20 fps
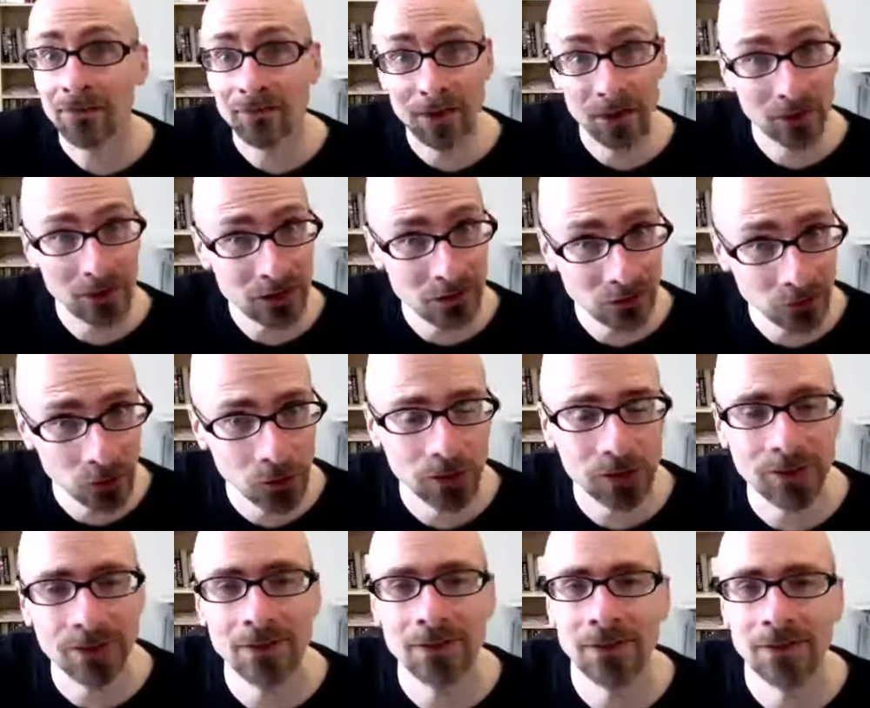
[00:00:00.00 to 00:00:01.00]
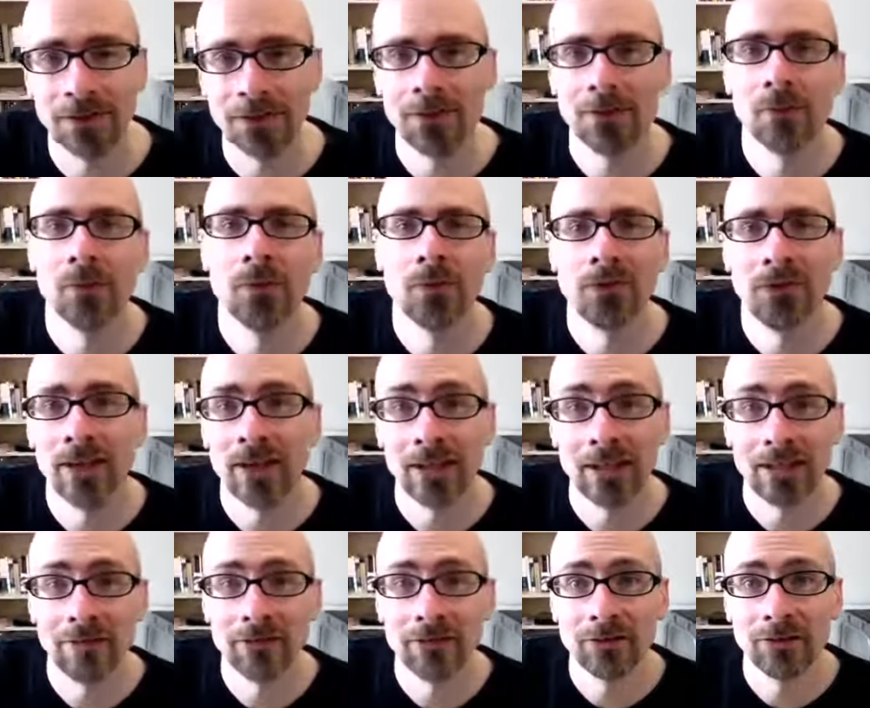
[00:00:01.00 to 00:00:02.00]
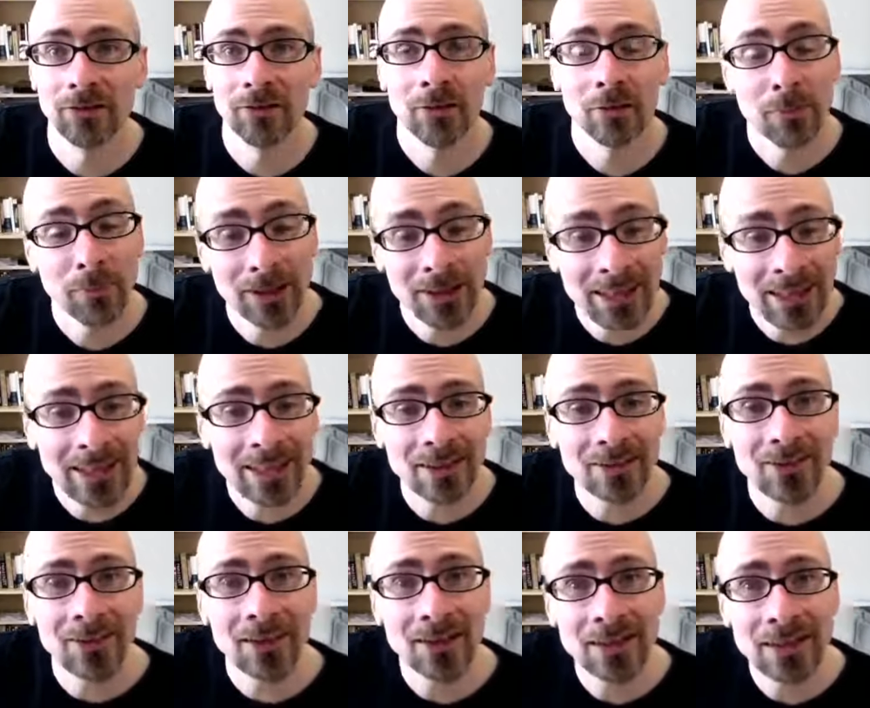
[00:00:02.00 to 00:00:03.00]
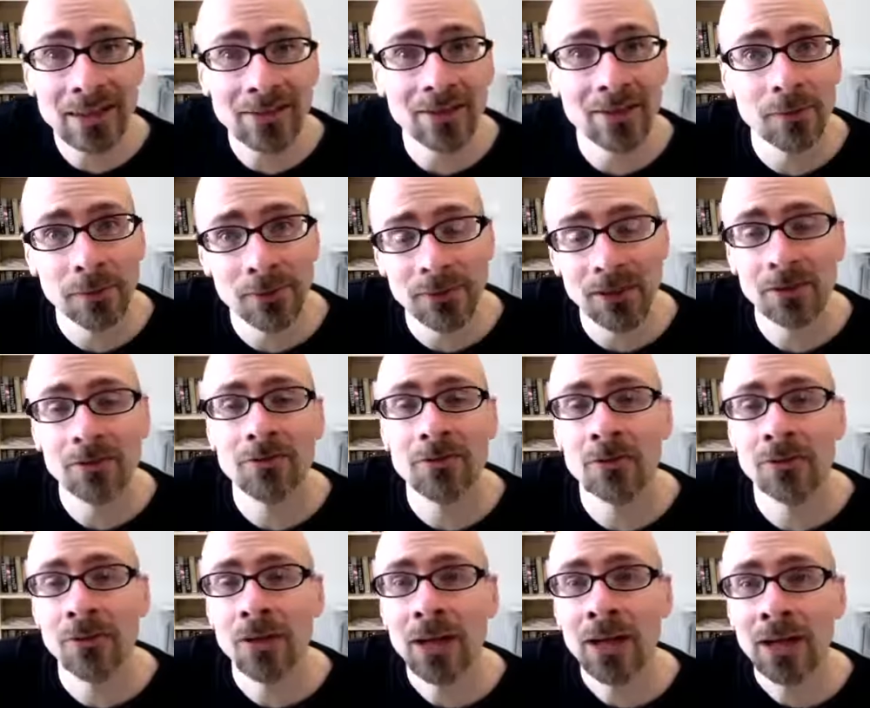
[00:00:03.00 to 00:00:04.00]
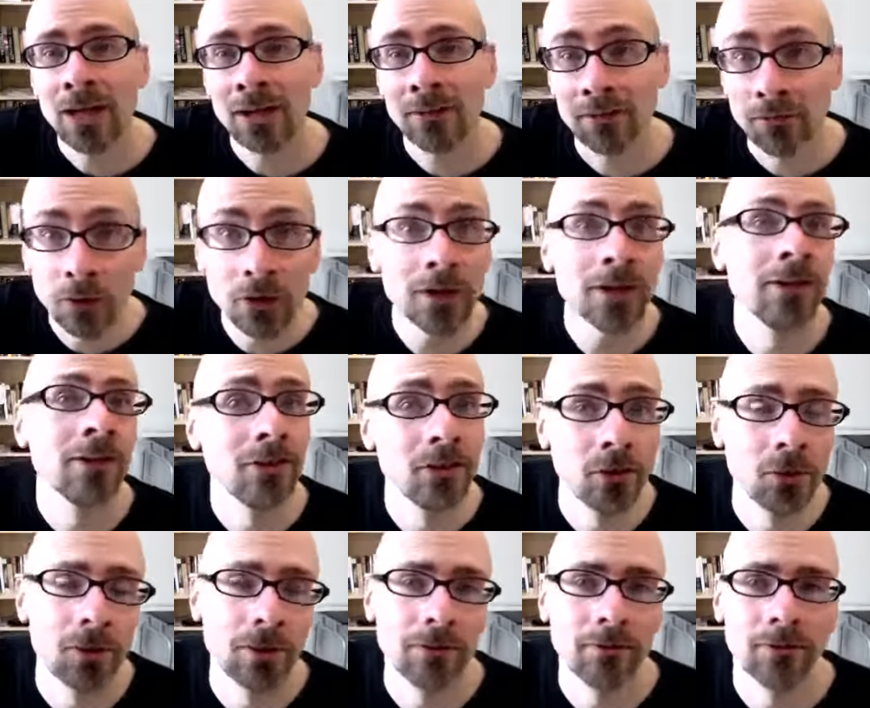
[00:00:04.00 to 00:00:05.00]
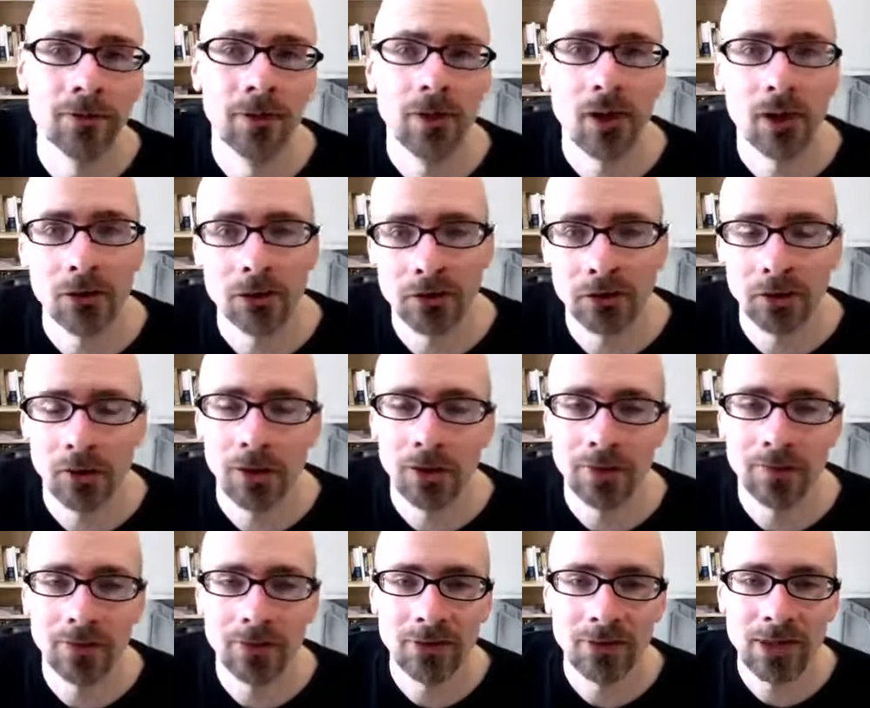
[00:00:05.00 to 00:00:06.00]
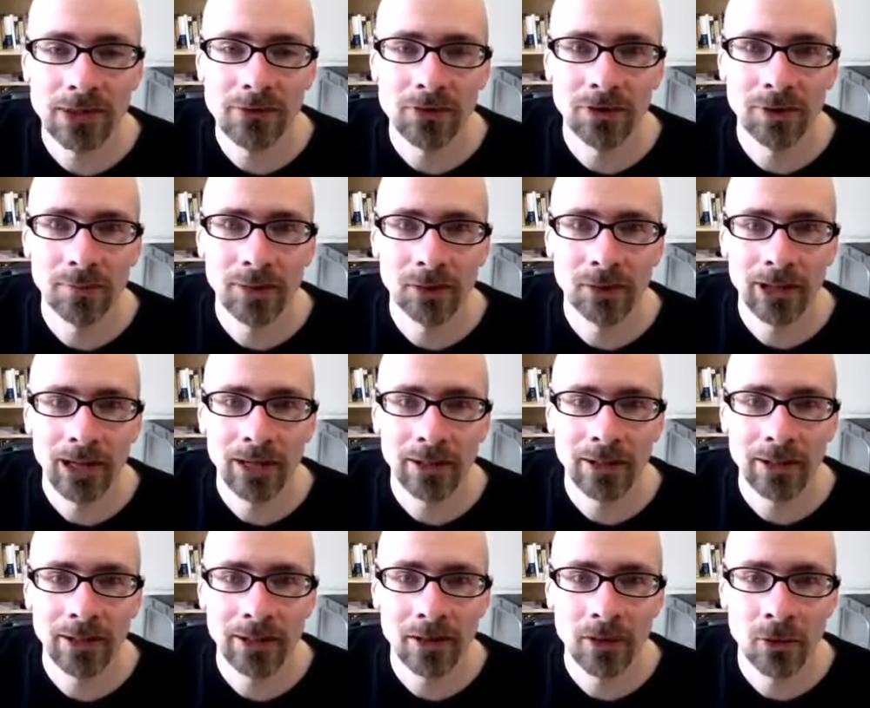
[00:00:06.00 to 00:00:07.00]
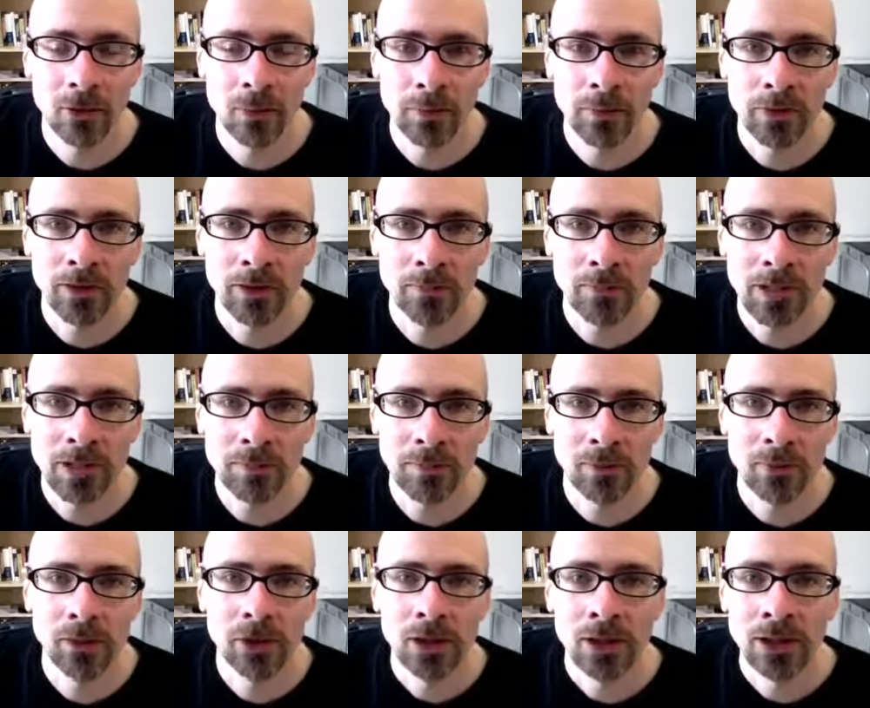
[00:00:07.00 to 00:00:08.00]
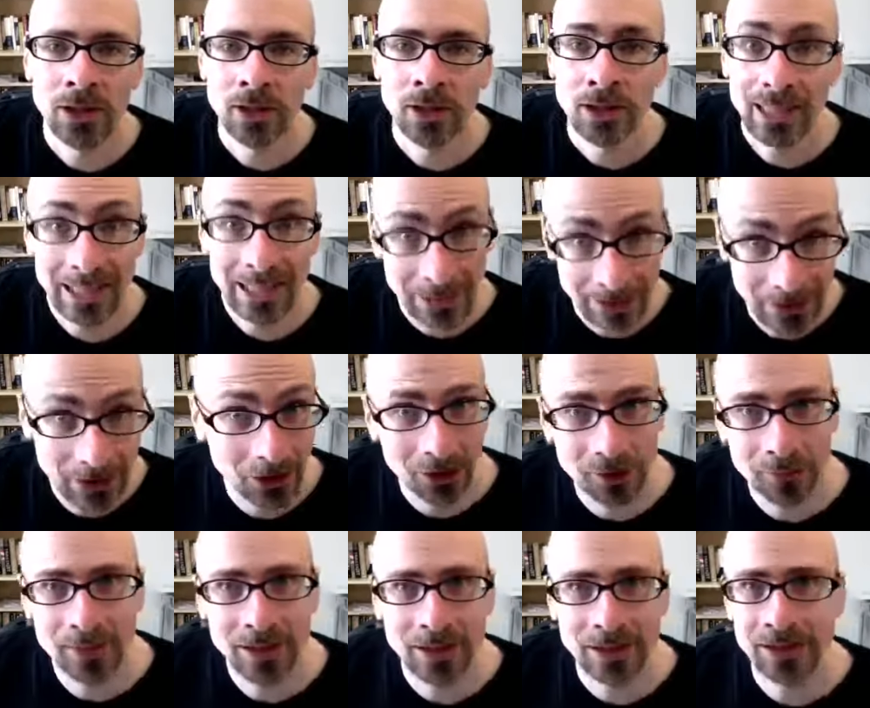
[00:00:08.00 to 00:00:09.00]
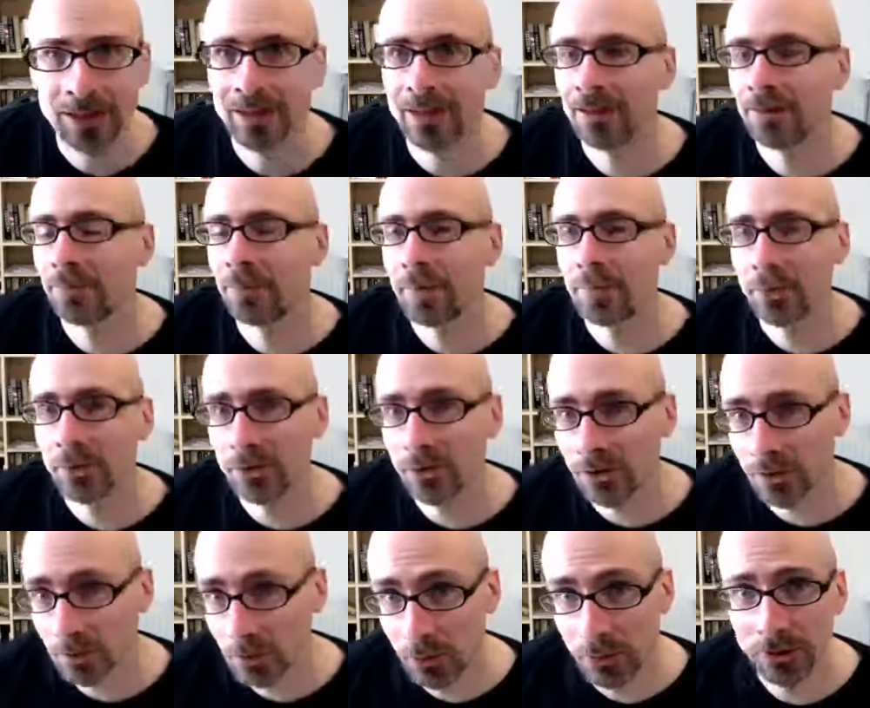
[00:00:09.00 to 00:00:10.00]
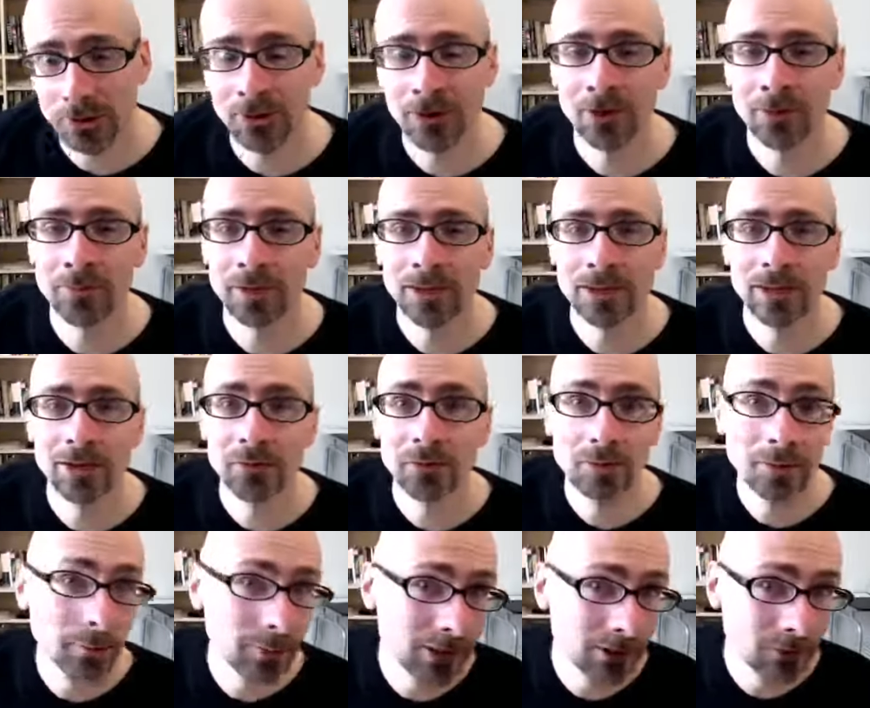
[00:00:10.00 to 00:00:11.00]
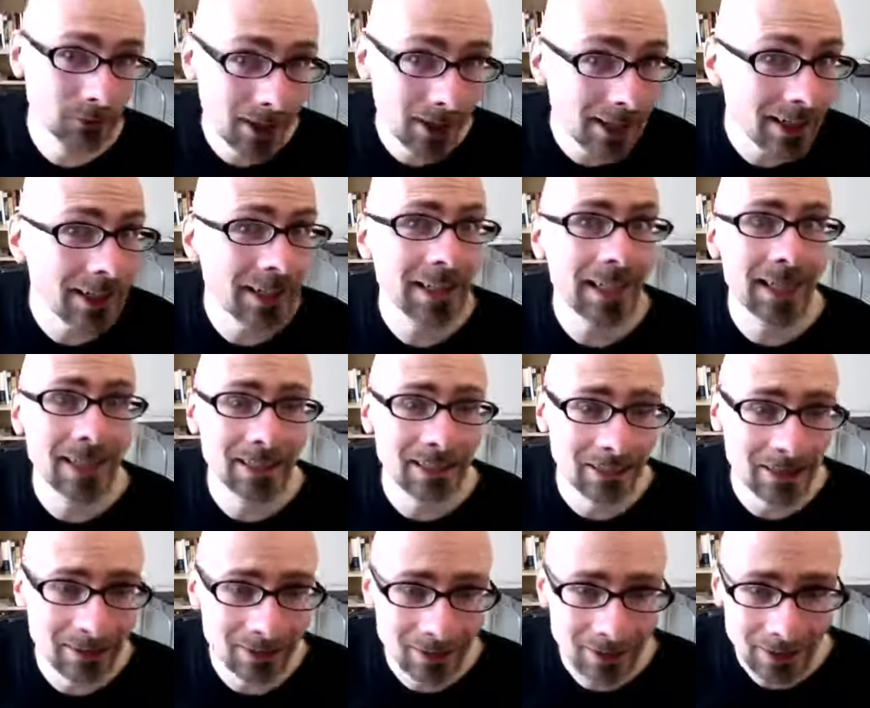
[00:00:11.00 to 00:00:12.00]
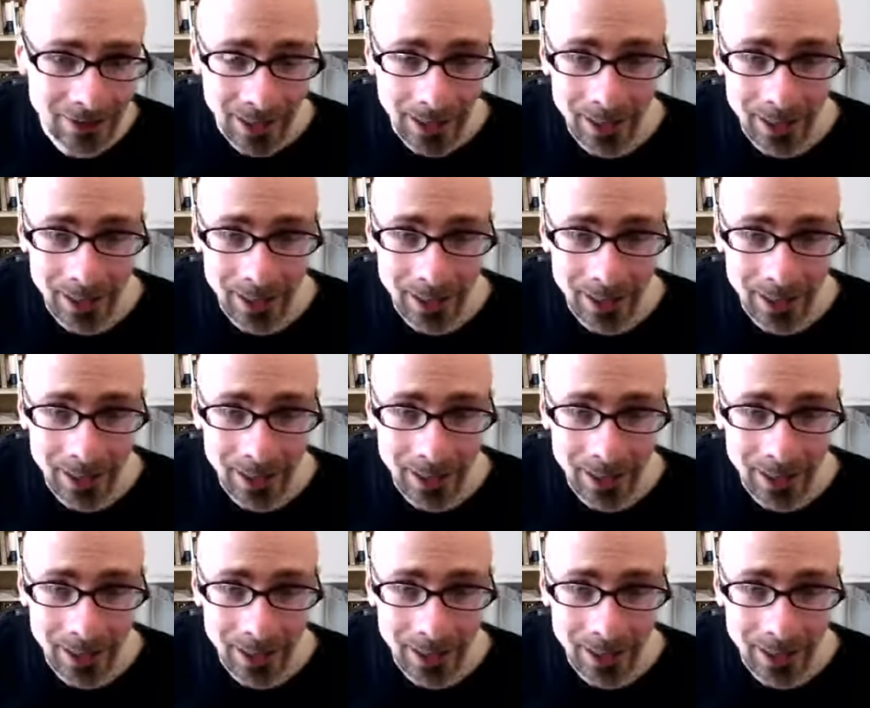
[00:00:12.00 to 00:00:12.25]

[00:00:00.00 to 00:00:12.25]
a very short distance towards 9/11 Truth, but it is at least the potential foot in the door for a larger conversation about that. And I hope that people in the alt media and people who support the alt media will be ready and